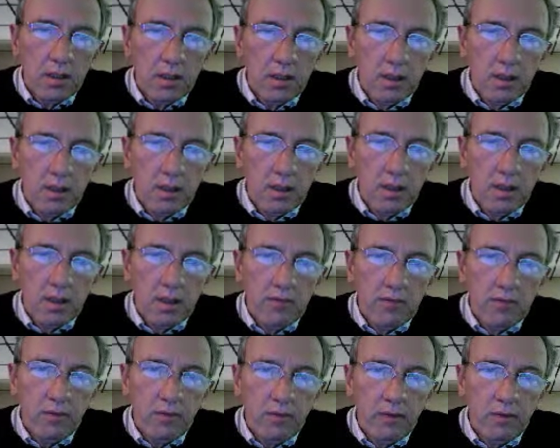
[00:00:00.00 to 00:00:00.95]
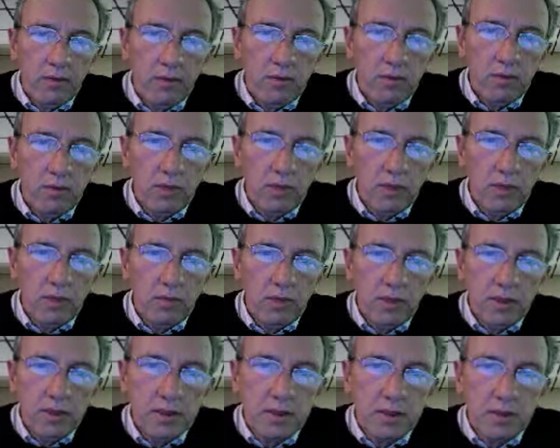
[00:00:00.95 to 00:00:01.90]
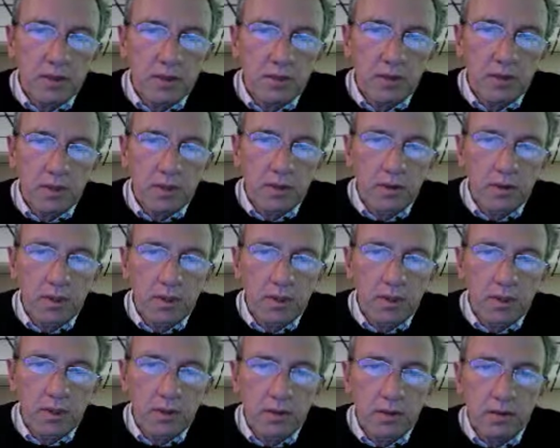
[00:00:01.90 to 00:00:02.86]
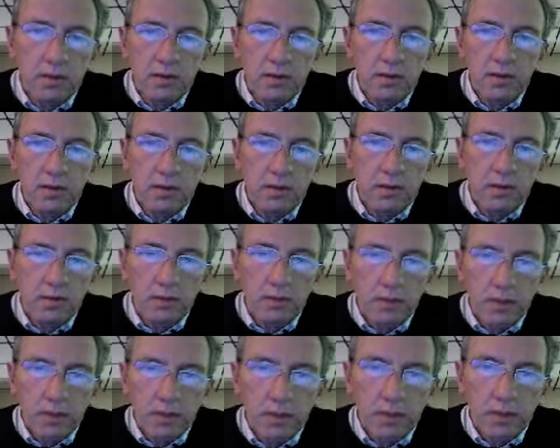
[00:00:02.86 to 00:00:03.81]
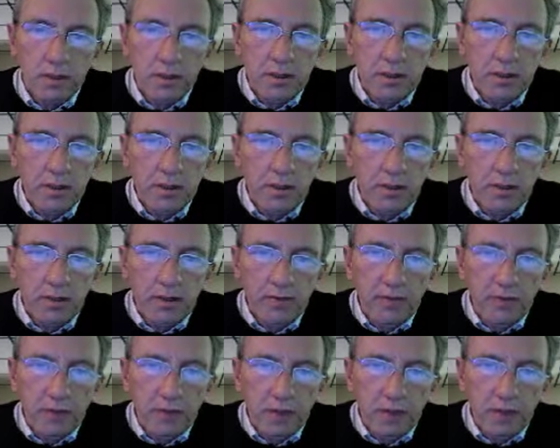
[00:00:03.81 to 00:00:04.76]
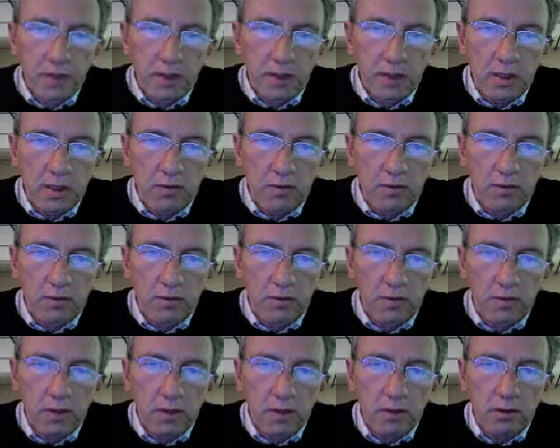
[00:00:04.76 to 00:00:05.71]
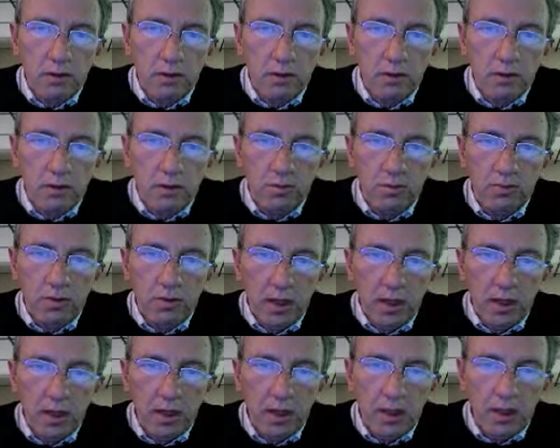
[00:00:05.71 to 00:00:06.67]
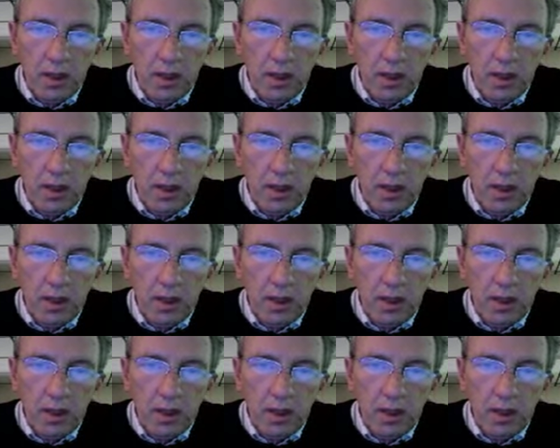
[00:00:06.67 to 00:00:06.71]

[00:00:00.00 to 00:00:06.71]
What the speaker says: click on variable 1 because that's where your data was. You don't have to do anything with where or group by,